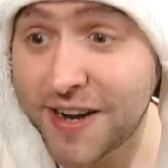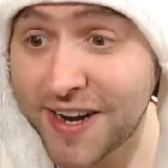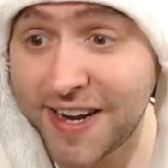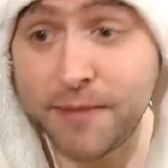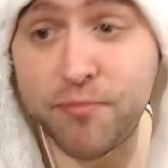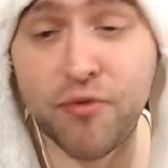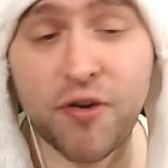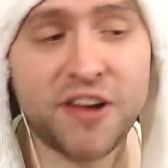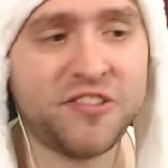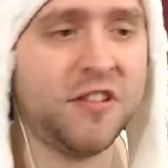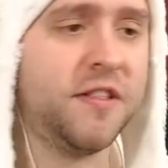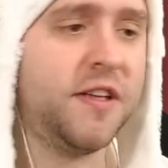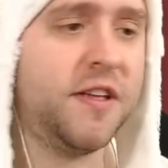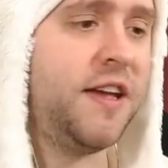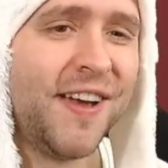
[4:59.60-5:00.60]
keep
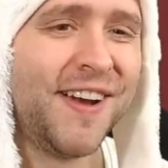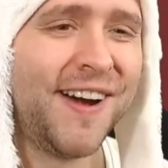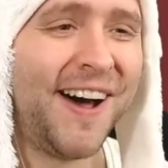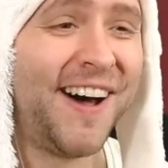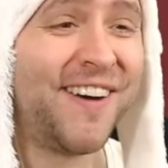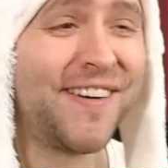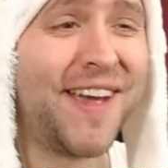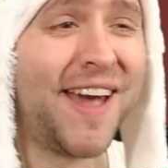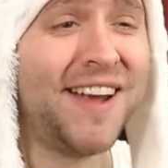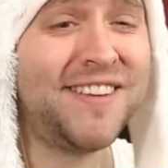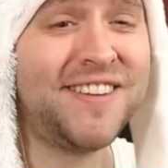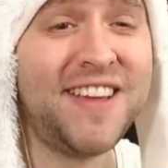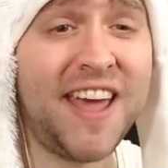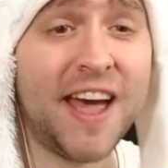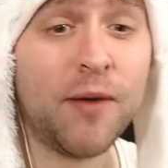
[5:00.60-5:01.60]
pressing this. Okay,
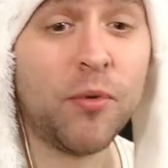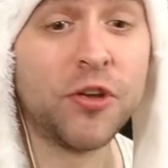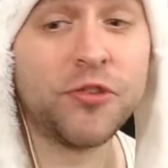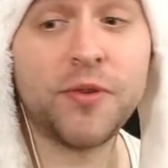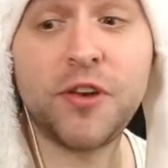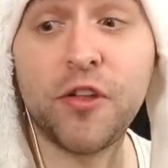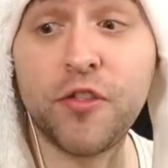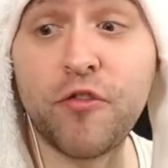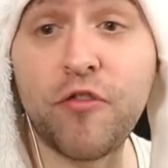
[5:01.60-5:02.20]
so yeah, once we've done the